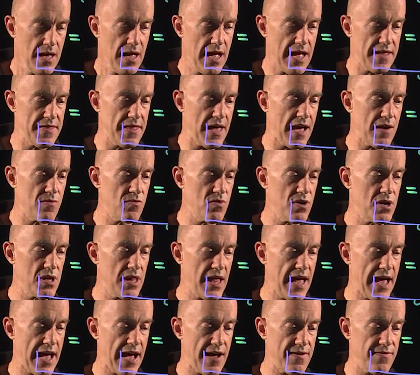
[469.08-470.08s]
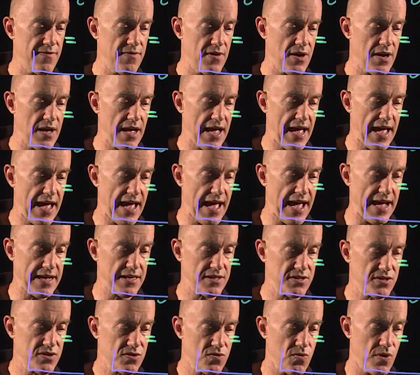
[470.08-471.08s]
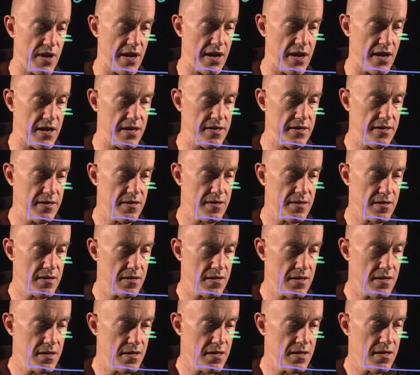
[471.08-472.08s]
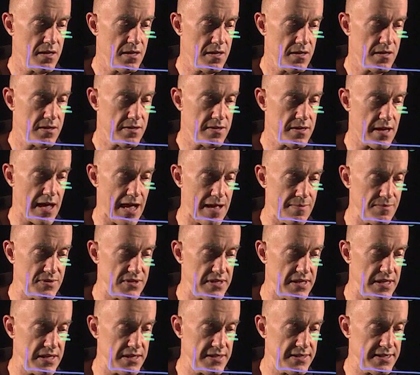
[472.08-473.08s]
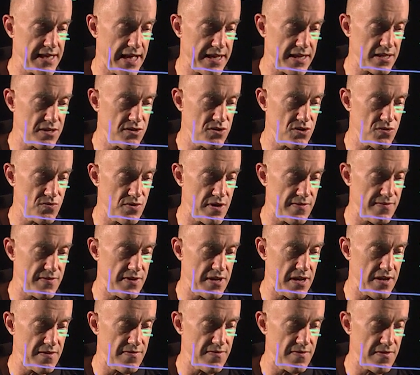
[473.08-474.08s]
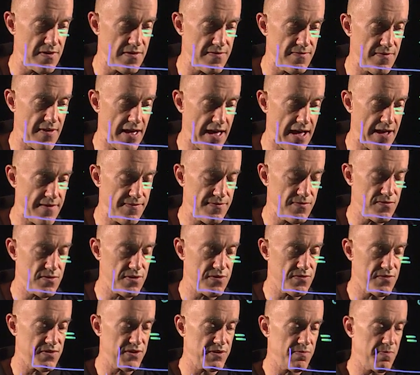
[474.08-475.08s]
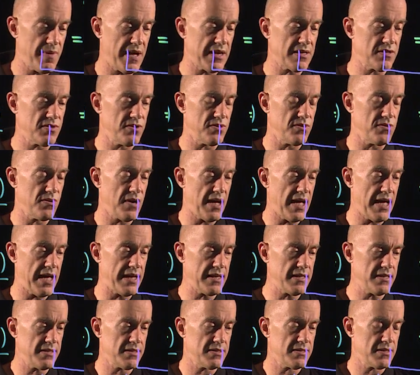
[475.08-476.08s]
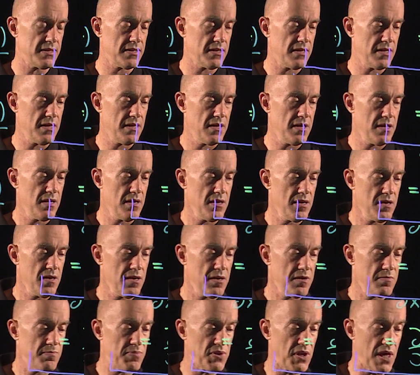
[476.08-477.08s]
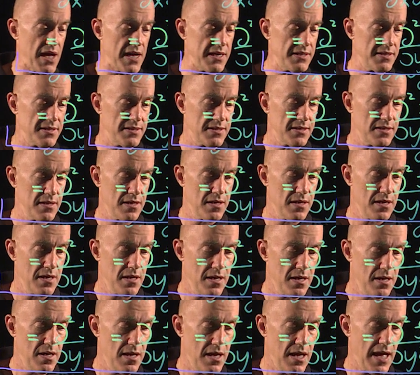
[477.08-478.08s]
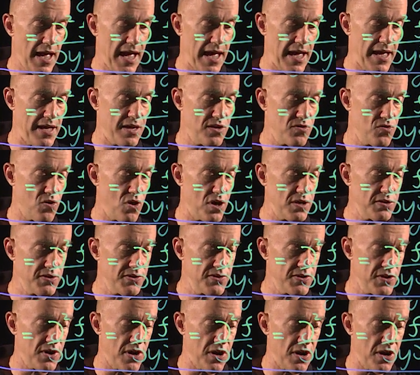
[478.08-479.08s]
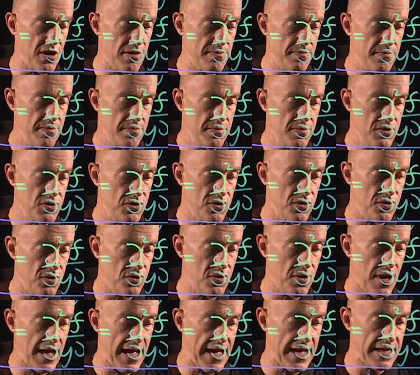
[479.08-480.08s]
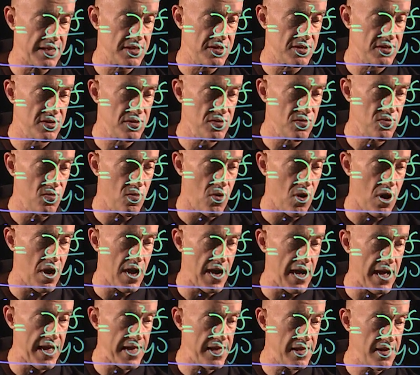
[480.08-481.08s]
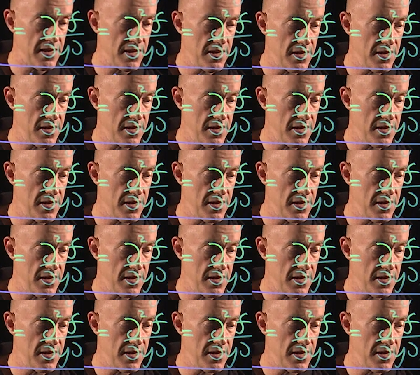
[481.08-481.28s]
And then we'll have uh, x squared times the second derivative of f with respect to x plus a cross term 2xy